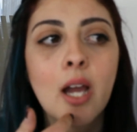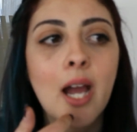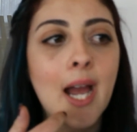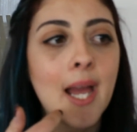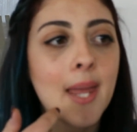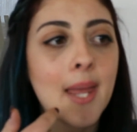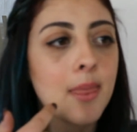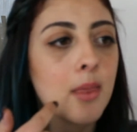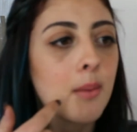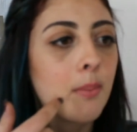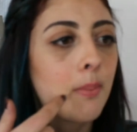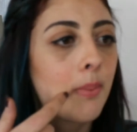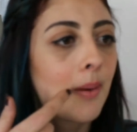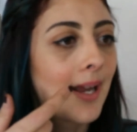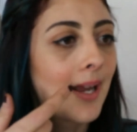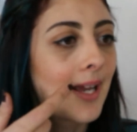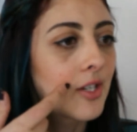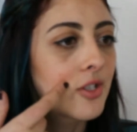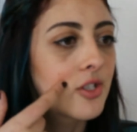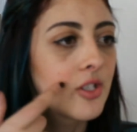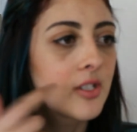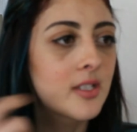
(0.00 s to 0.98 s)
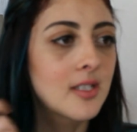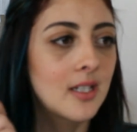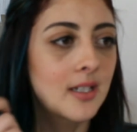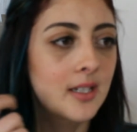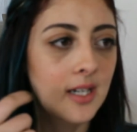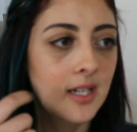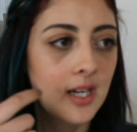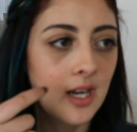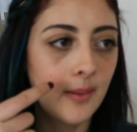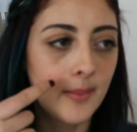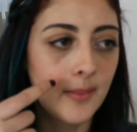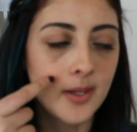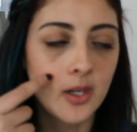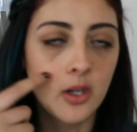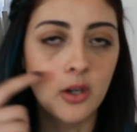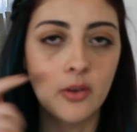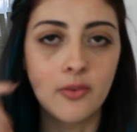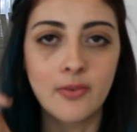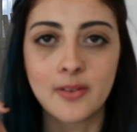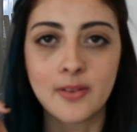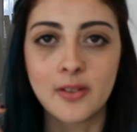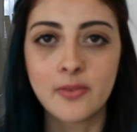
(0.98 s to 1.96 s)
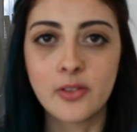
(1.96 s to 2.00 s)
And the blush has started coming
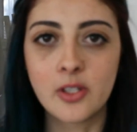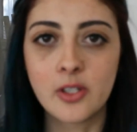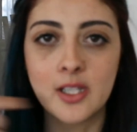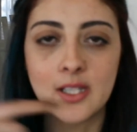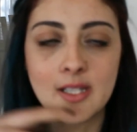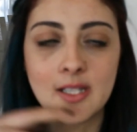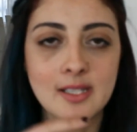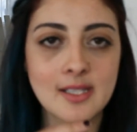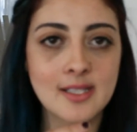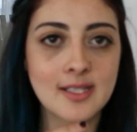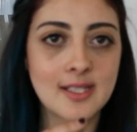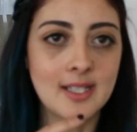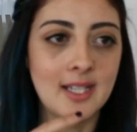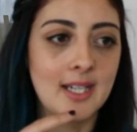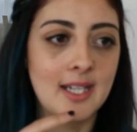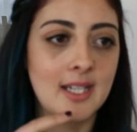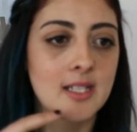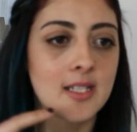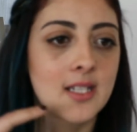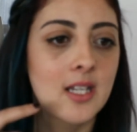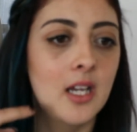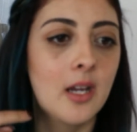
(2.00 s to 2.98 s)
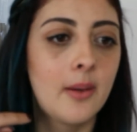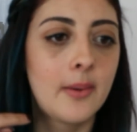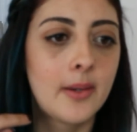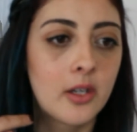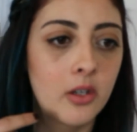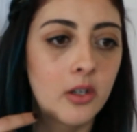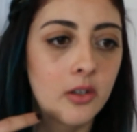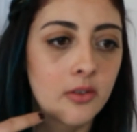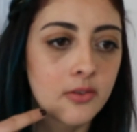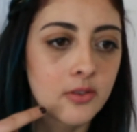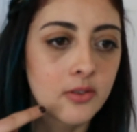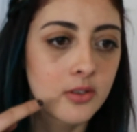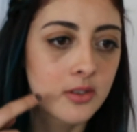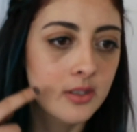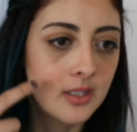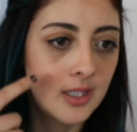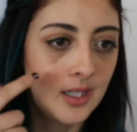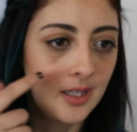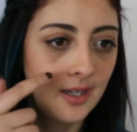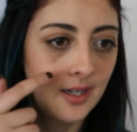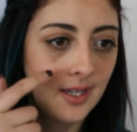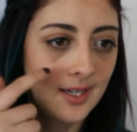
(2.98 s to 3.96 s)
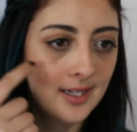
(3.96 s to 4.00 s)
off, and if you can see, it's coming off
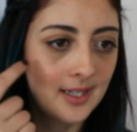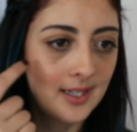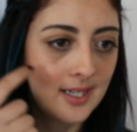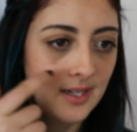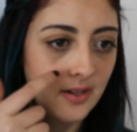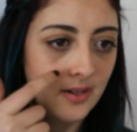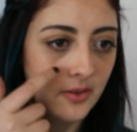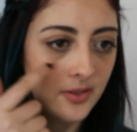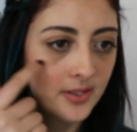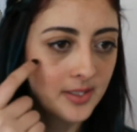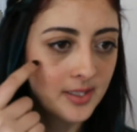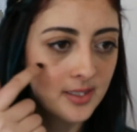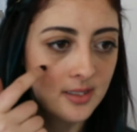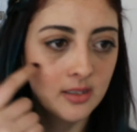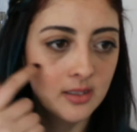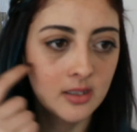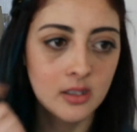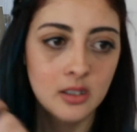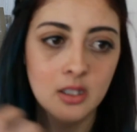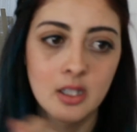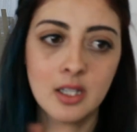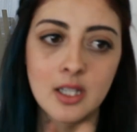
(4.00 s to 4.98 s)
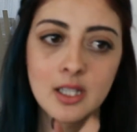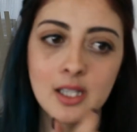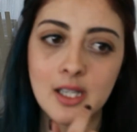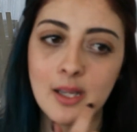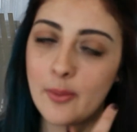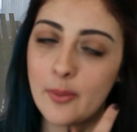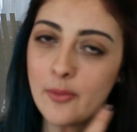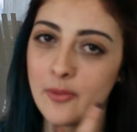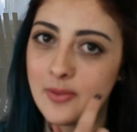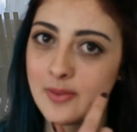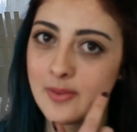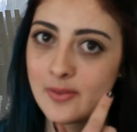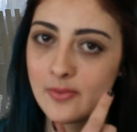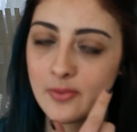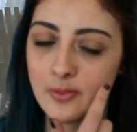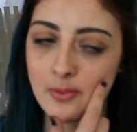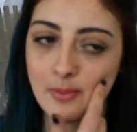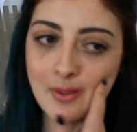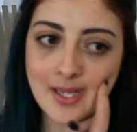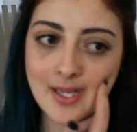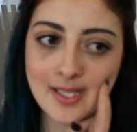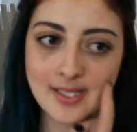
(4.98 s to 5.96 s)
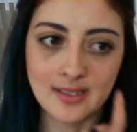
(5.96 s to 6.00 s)
like here, it's come off in
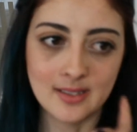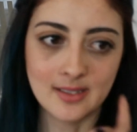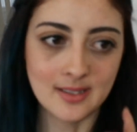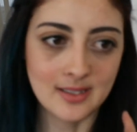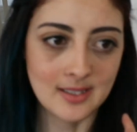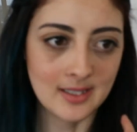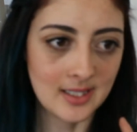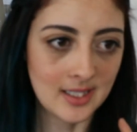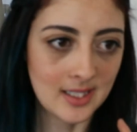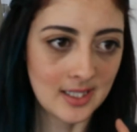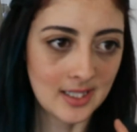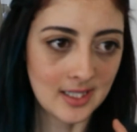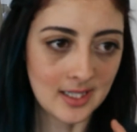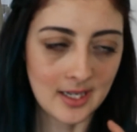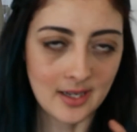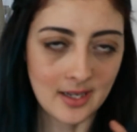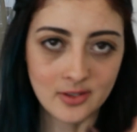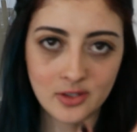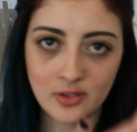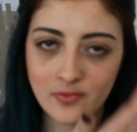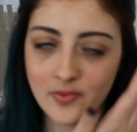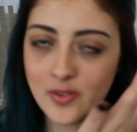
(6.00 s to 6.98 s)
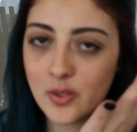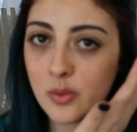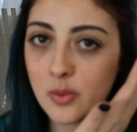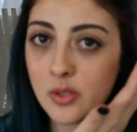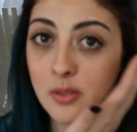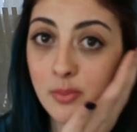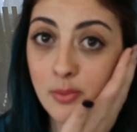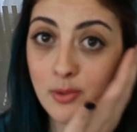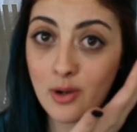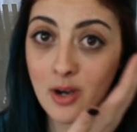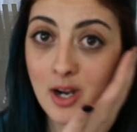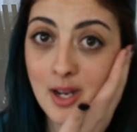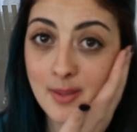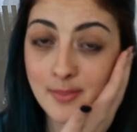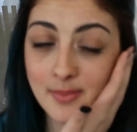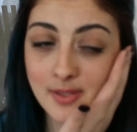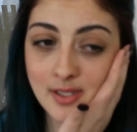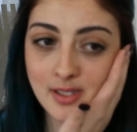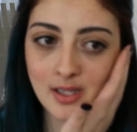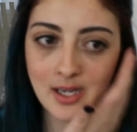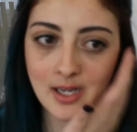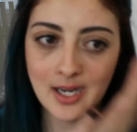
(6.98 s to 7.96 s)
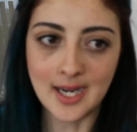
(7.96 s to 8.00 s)
different places to here. So this was the prime
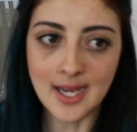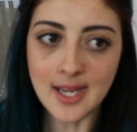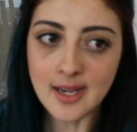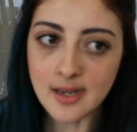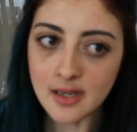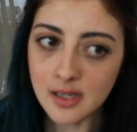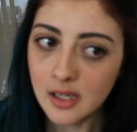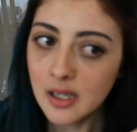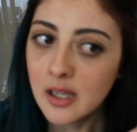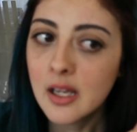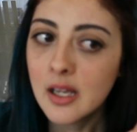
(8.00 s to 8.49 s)
side.